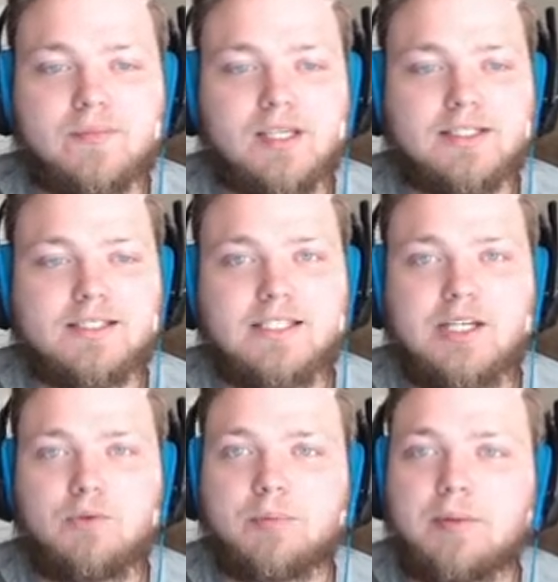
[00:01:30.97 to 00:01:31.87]

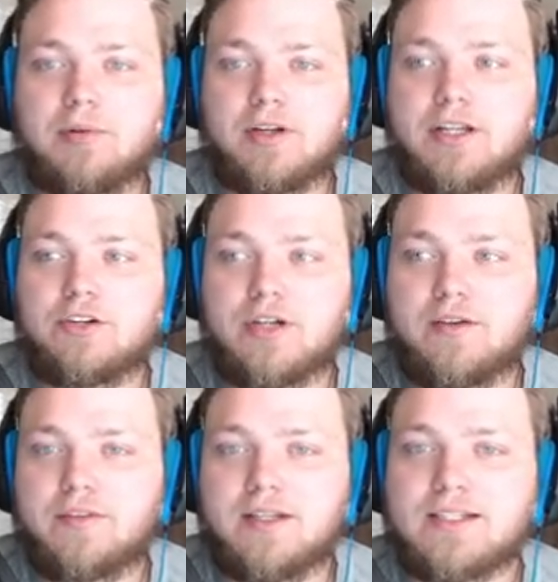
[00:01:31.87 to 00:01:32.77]
see where people are getting
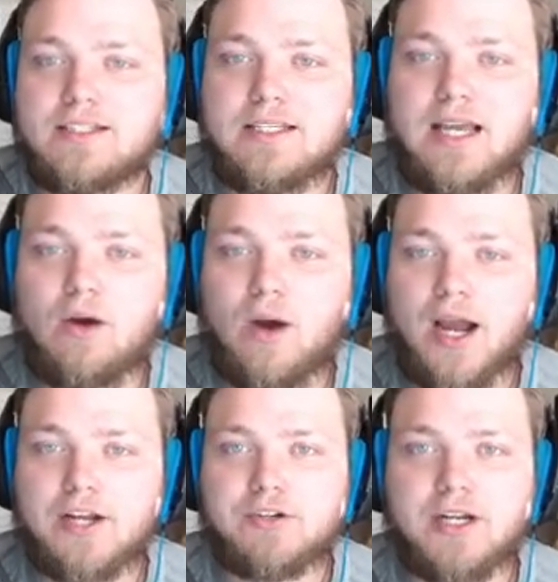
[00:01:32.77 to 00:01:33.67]
drafted and see how
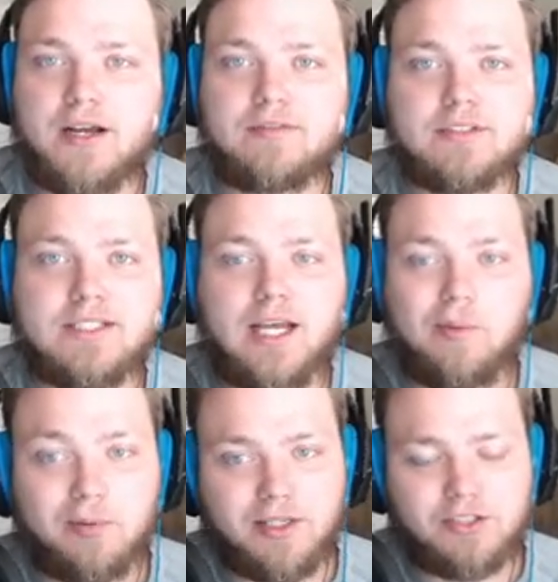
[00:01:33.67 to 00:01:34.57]
I draft, see how
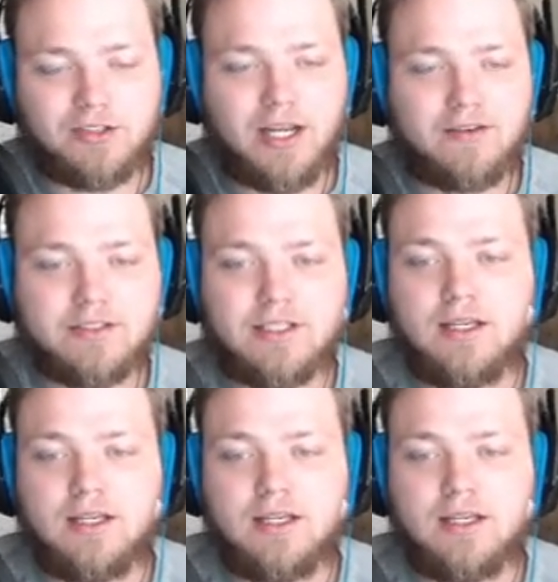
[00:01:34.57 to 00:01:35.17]
Blake drafts.